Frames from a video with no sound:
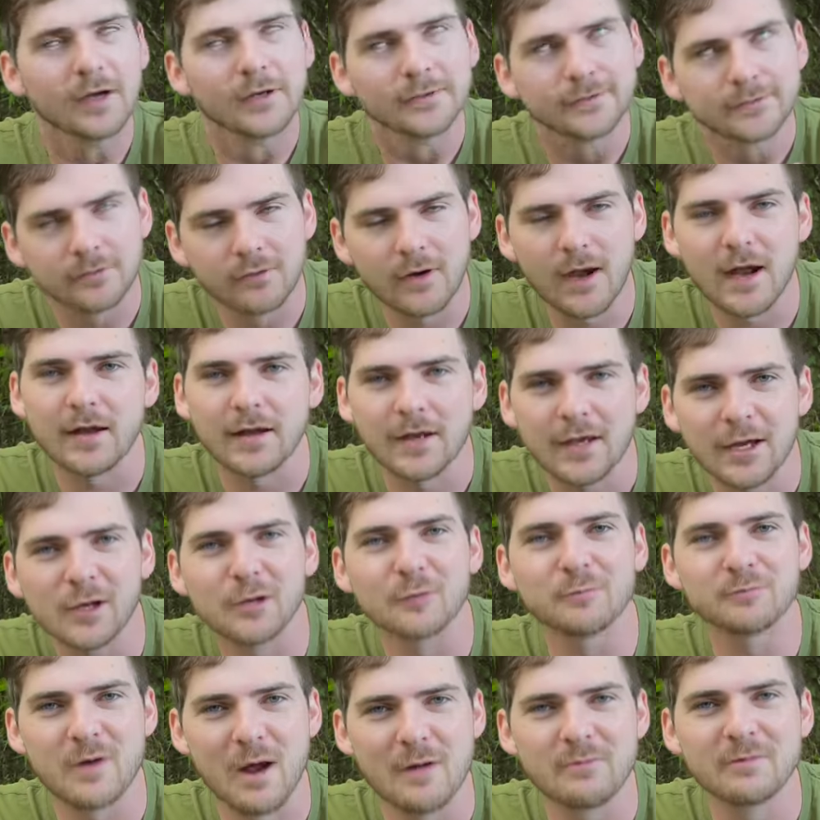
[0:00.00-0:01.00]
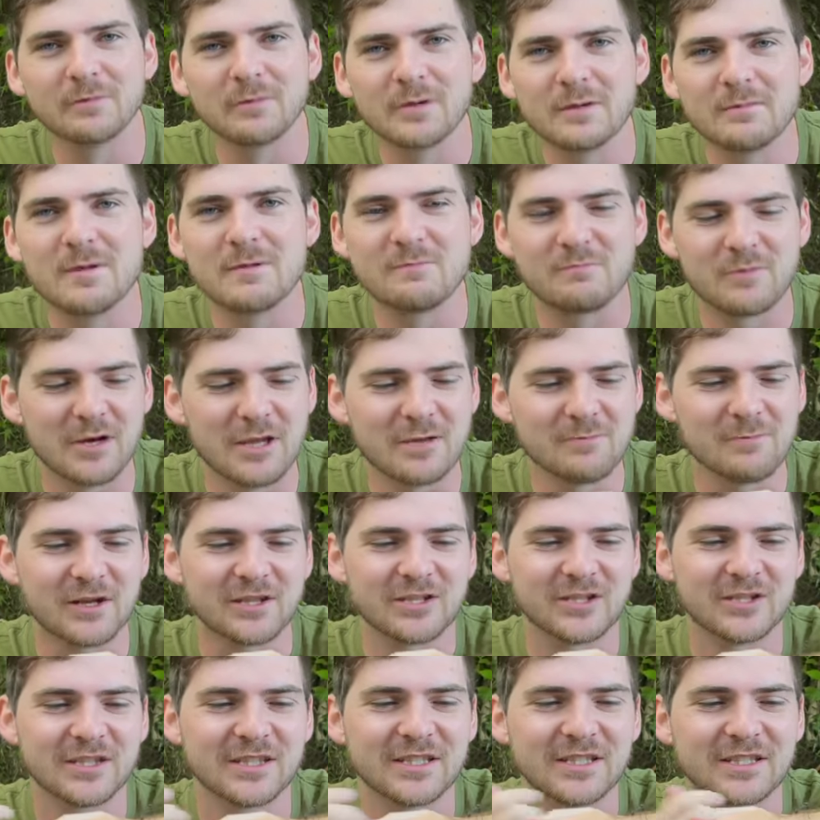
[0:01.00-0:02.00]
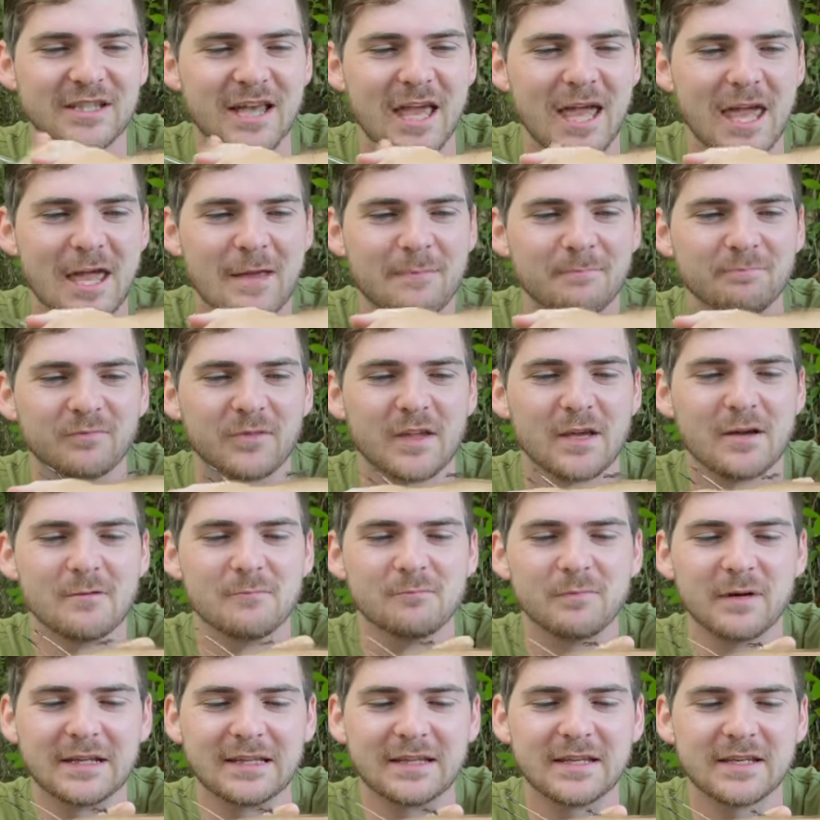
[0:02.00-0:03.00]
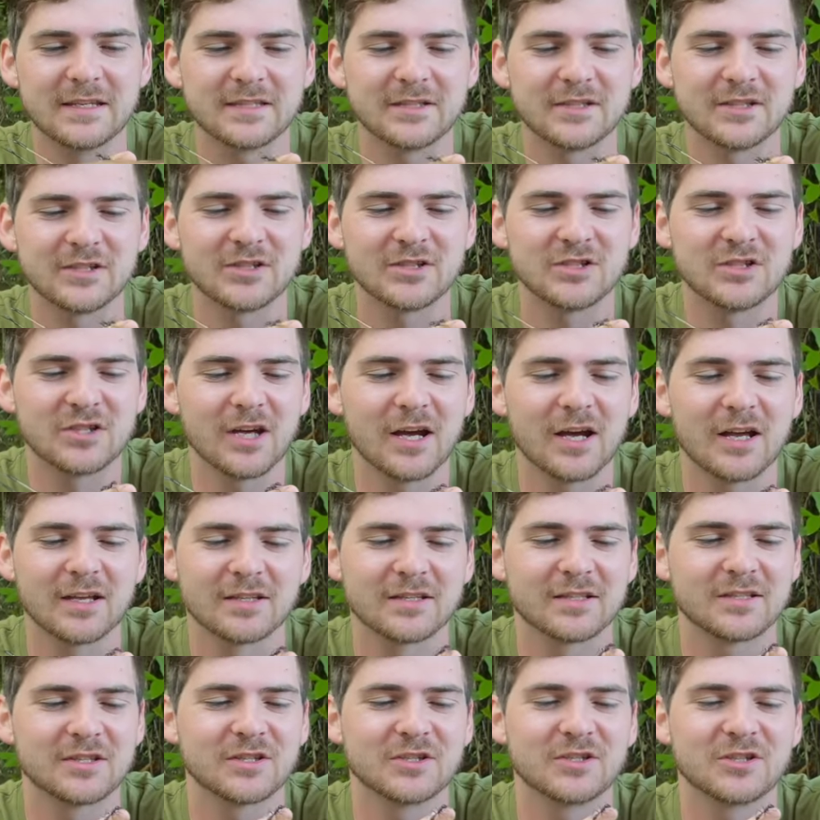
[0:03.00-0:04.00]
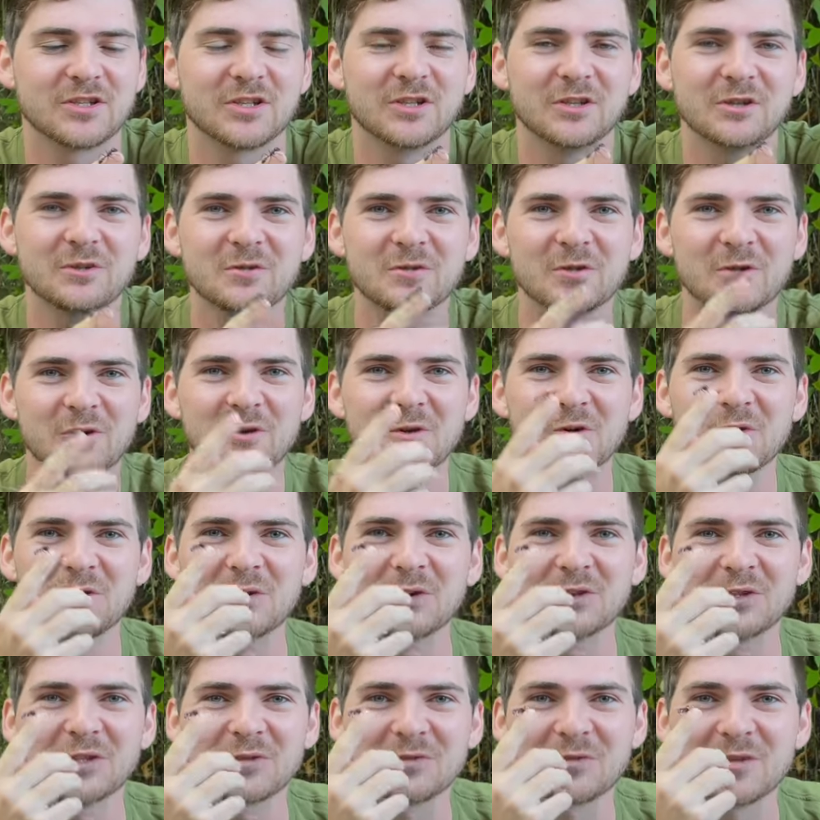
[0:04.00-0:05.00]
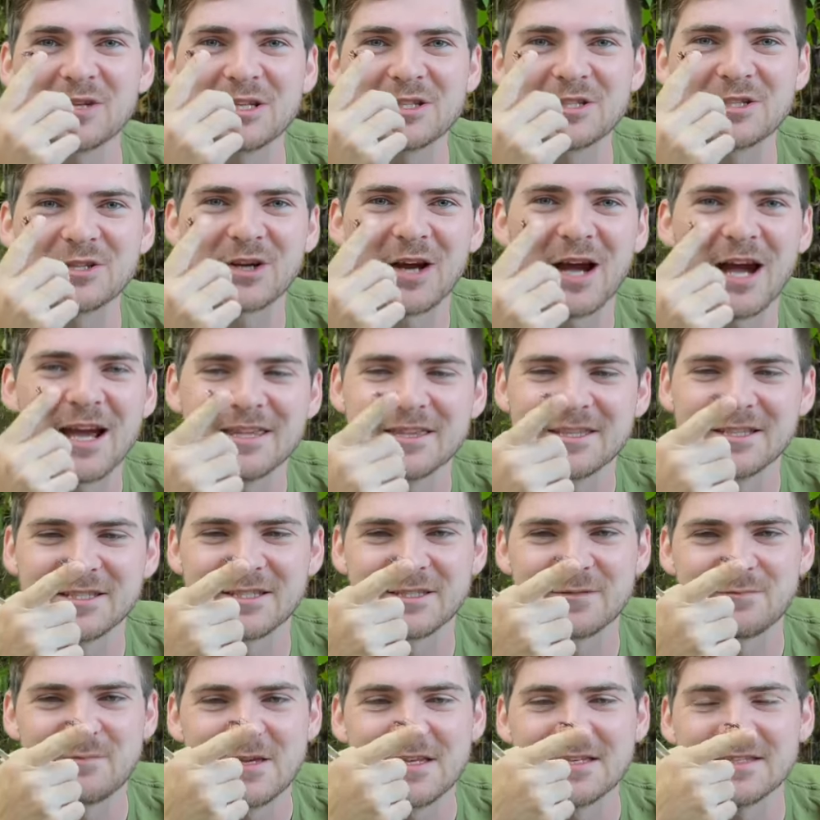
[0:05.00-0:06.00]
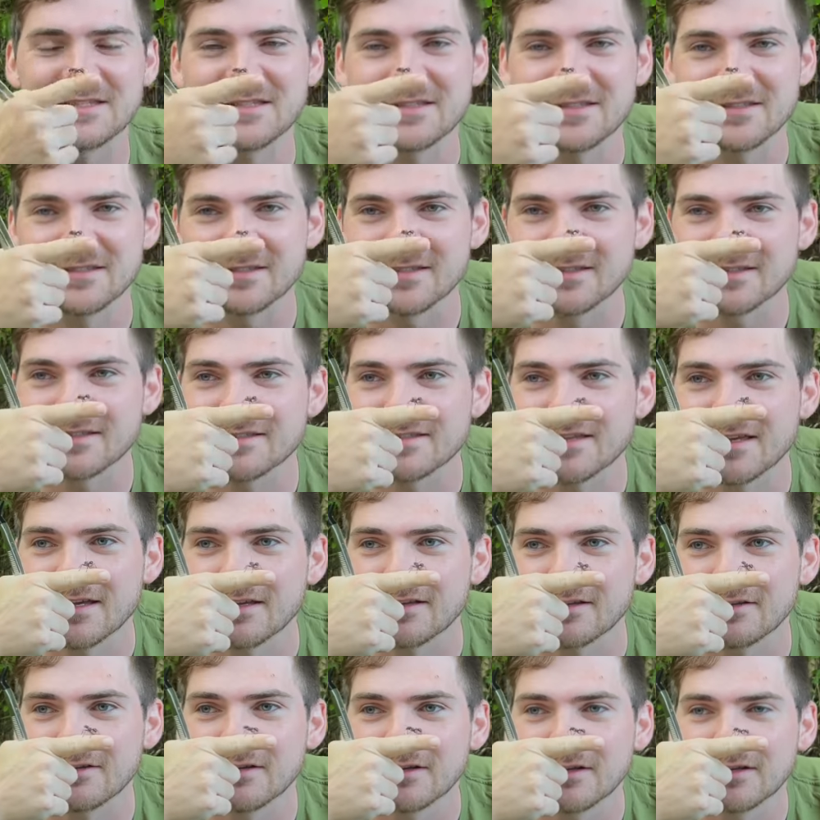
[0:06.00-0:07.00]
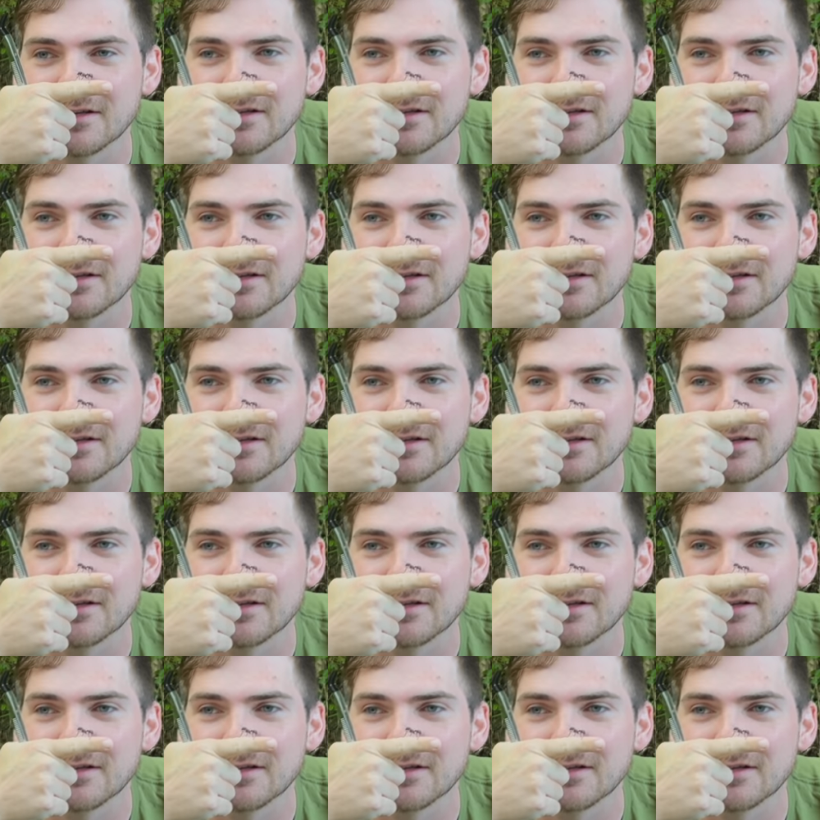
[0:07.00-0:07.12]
Granted, it'll probably be pretty much the same, but this is just too cool to retry this species. Let's take a look.